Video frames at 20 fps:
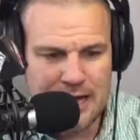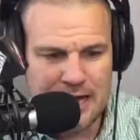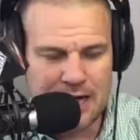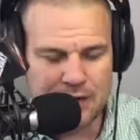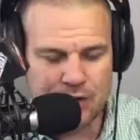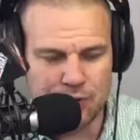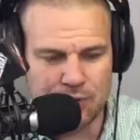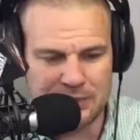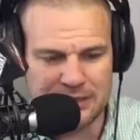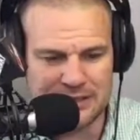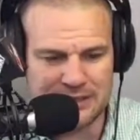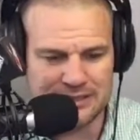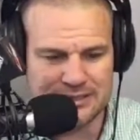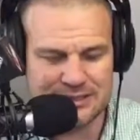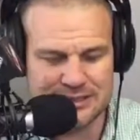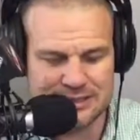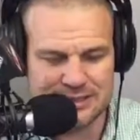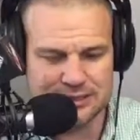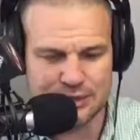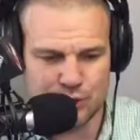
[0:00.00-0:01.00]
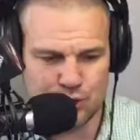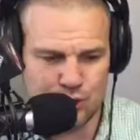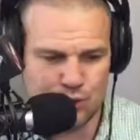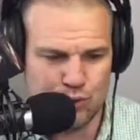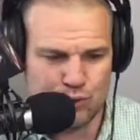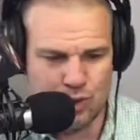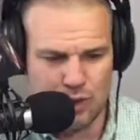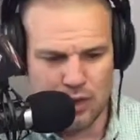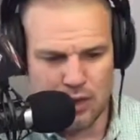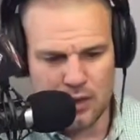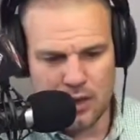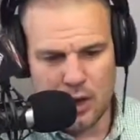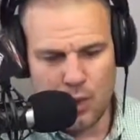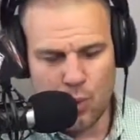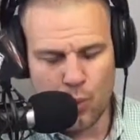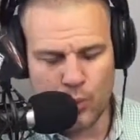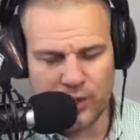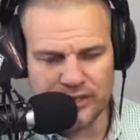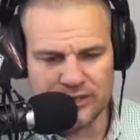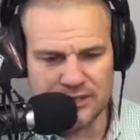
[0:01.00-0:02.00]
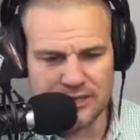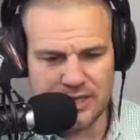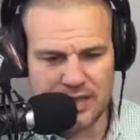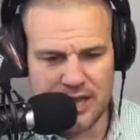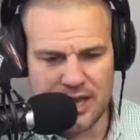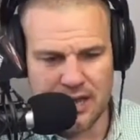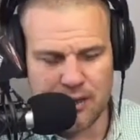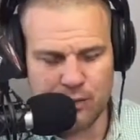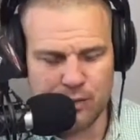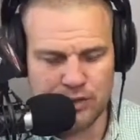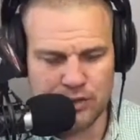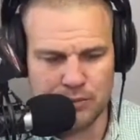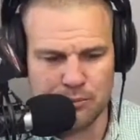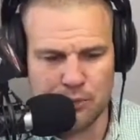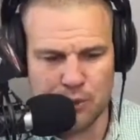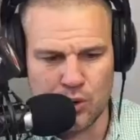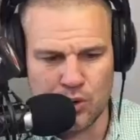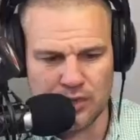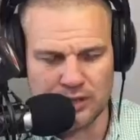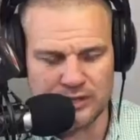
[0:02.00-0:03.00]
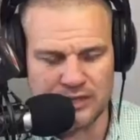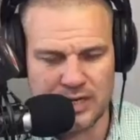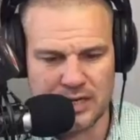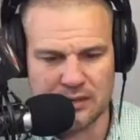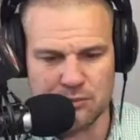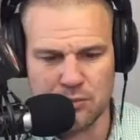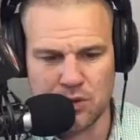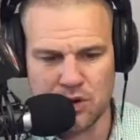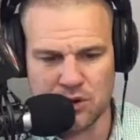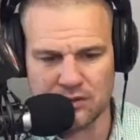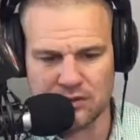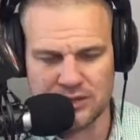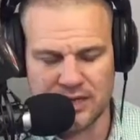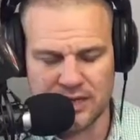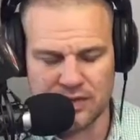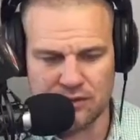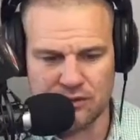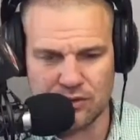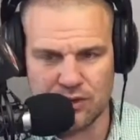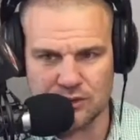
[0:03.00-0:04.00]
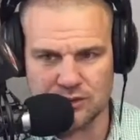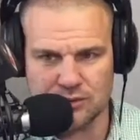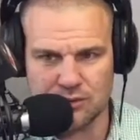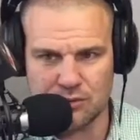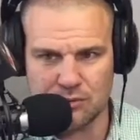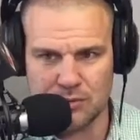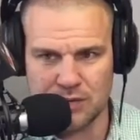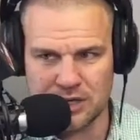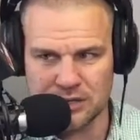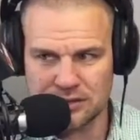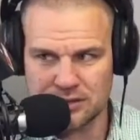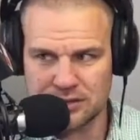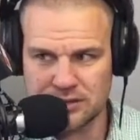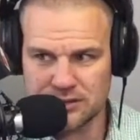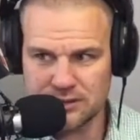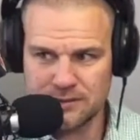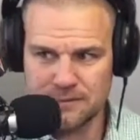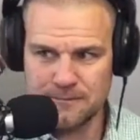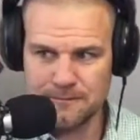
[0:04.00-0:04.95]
You've been listening to Win Today with your boy, Johnny Martin. Thank you all so much.